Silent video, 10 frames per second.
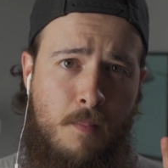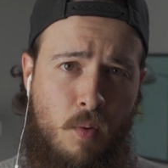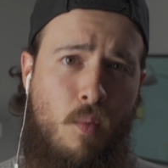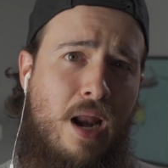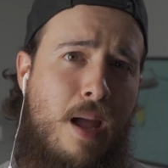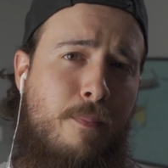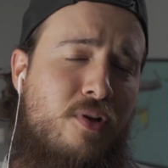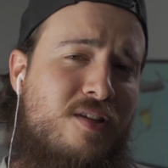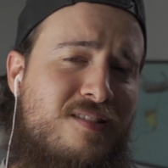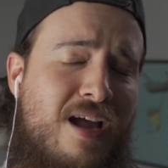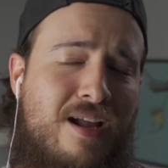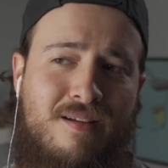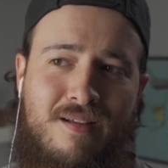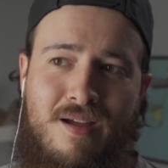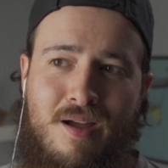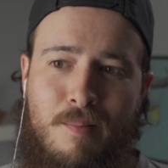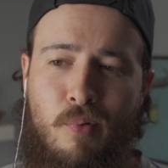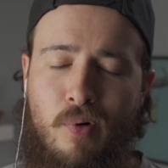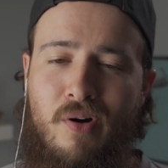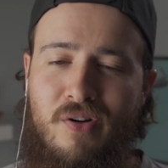But what happened is that
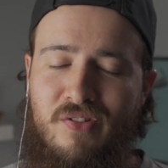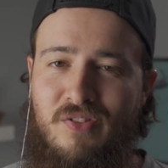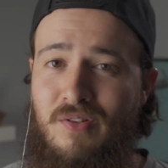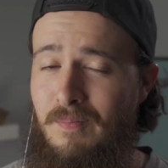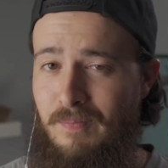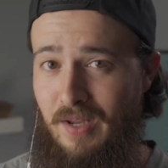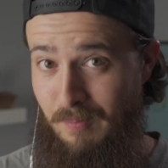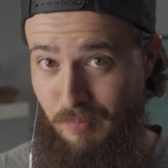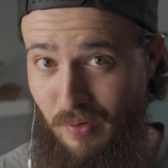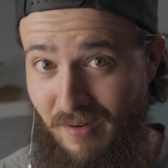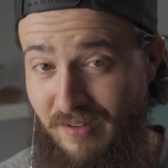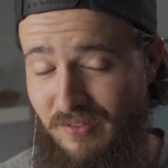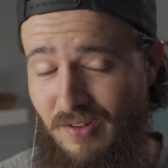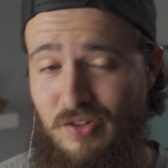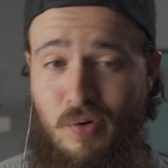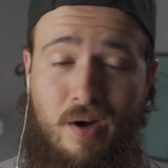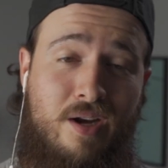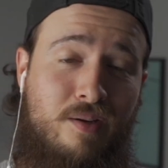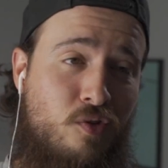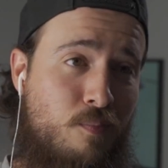brewers, being brewers,
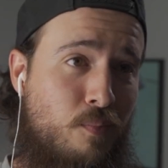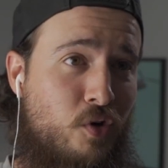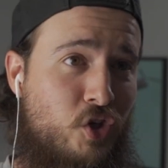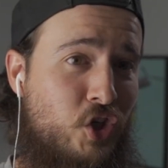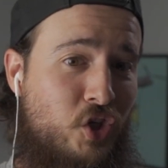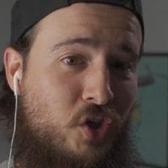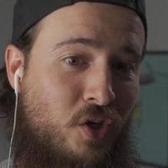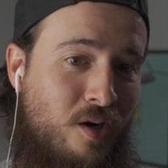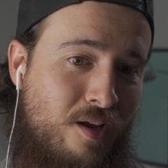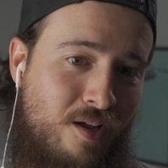trying to push